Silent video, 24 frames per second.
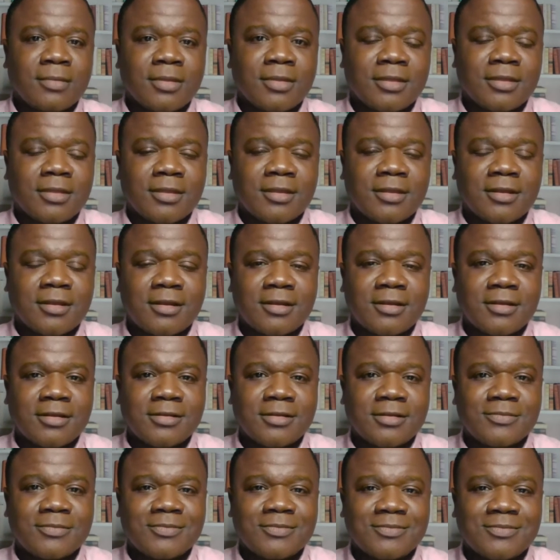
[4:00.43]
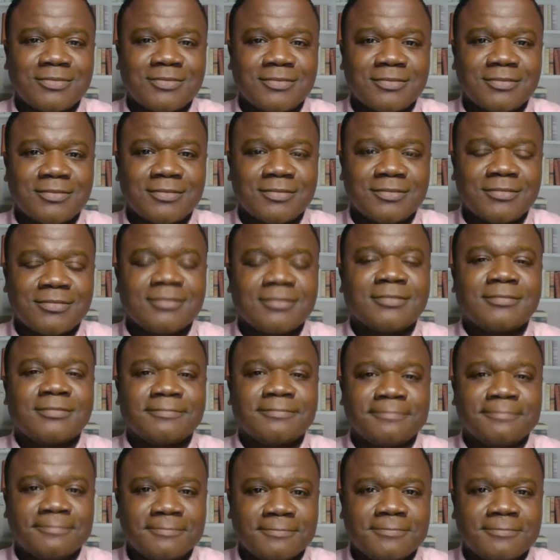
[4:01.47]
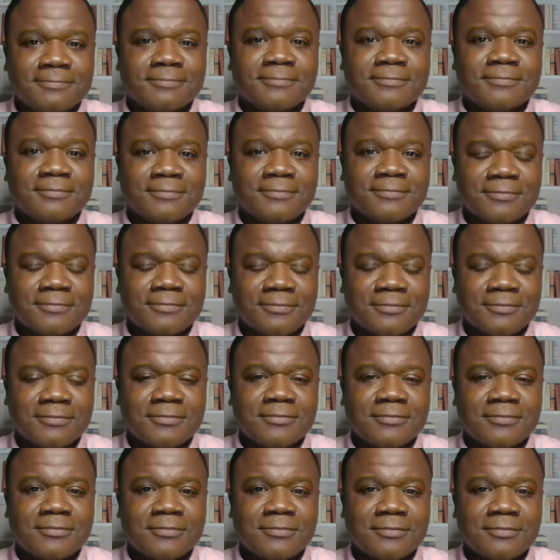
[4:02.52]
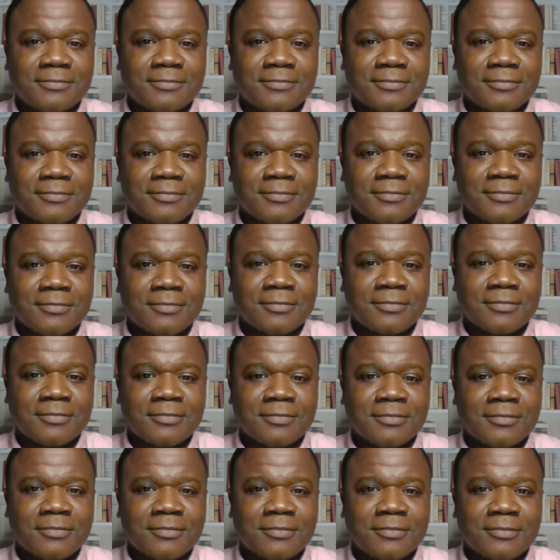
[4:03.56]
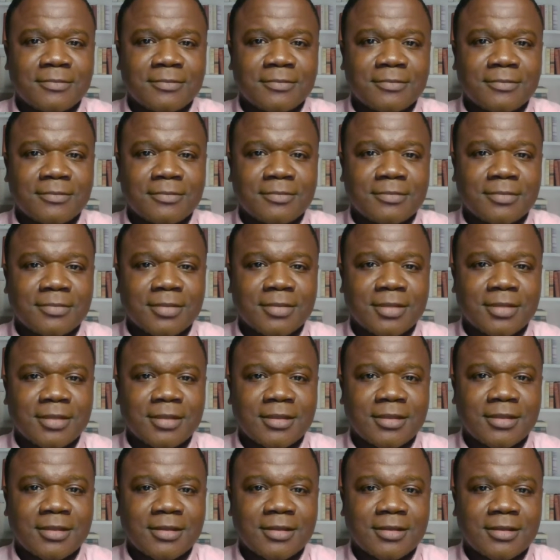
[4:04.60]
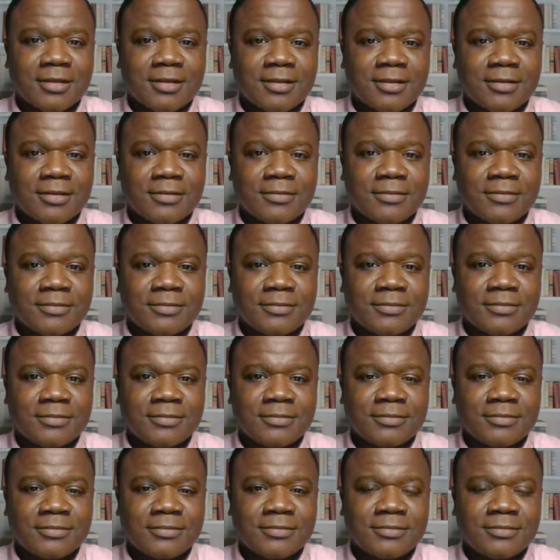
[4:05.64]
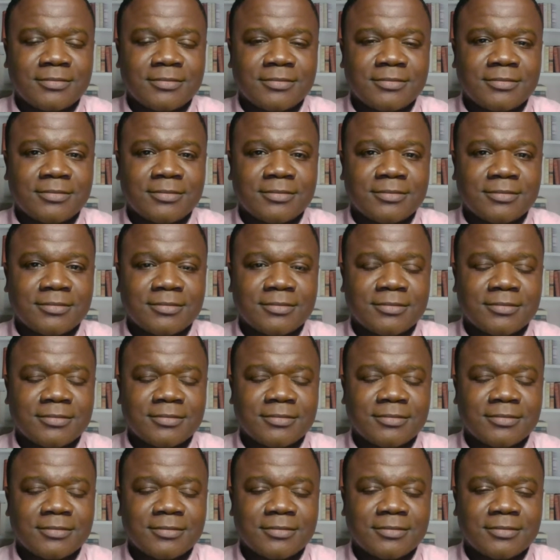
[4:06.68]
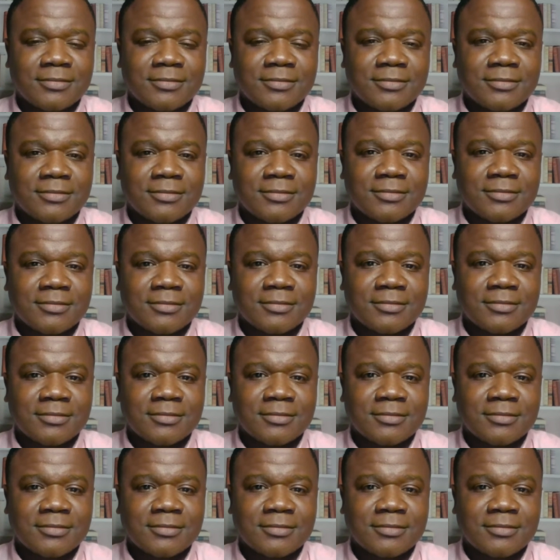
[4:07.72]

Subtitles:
[no speech]